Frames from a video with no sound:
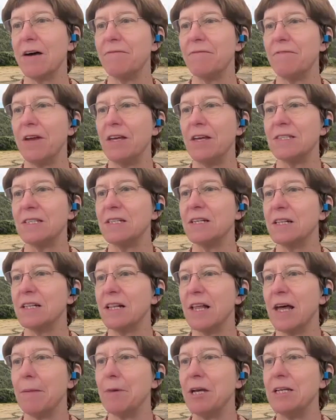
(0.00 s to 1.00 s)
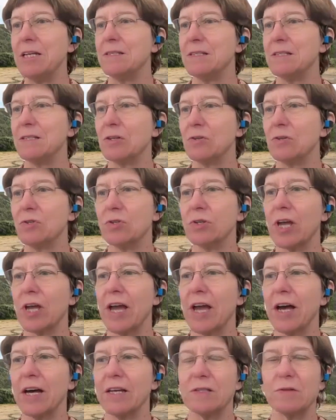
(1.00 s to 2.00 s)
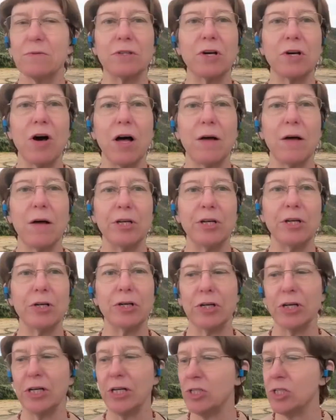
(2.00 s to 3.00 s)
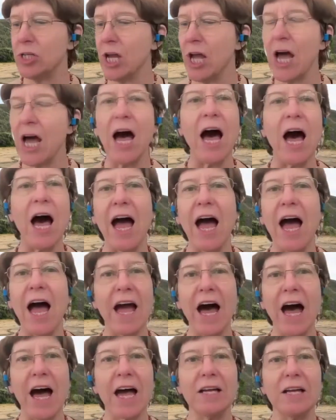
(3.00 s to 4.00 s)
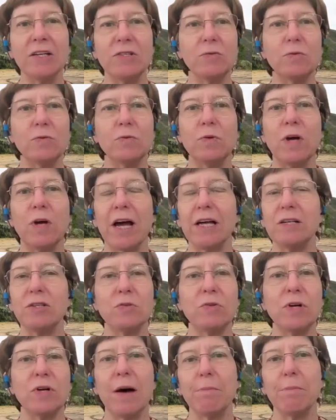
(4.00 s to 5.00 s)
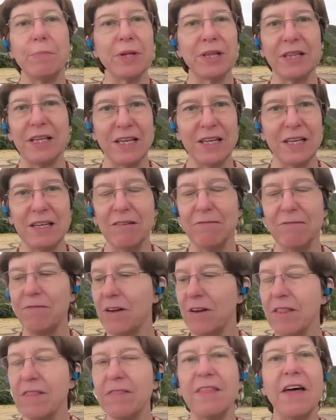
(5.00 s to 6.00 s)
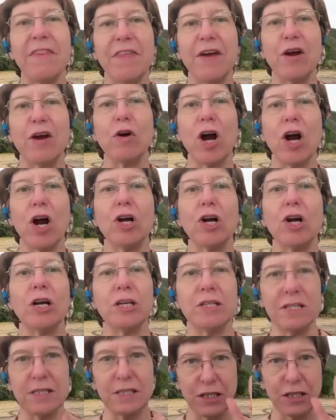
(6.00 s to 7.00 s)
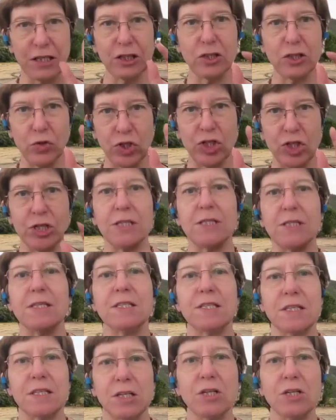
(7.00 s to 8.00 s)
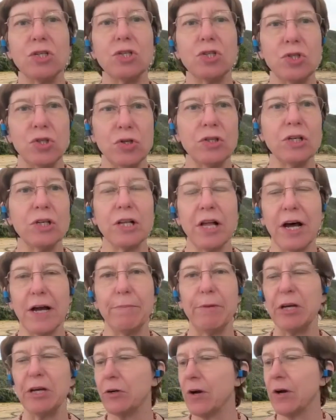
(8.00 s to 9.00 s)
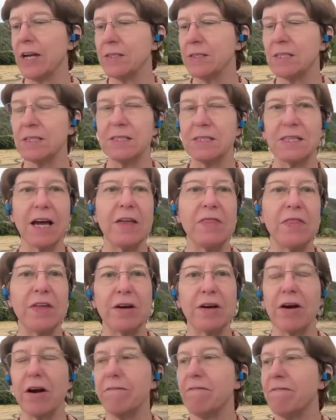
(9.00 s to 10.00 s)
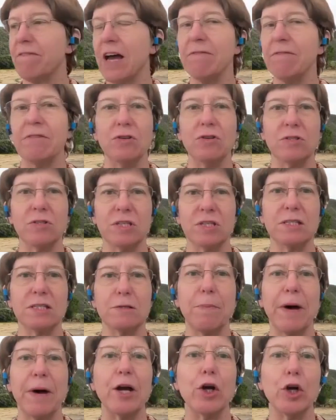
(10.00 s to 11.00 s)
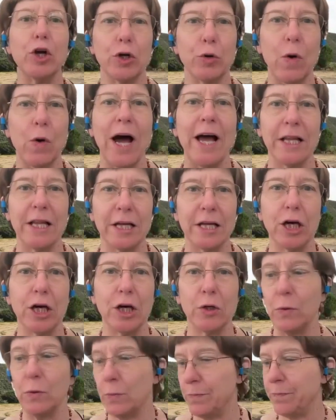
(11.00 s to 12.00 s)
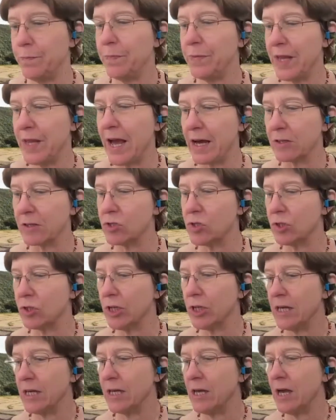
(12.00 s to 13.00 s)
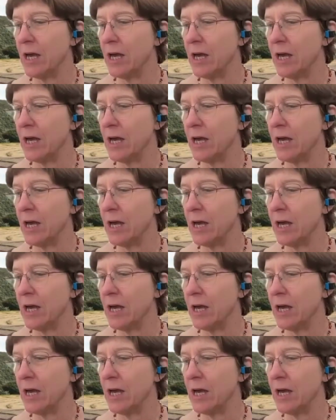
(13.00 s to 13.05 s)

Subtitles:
Facing Climate and Social Chaos with Calm and Courage, I do not believe that there are solutions to the climate crisis. I think our 5 years expired a while ago, actually.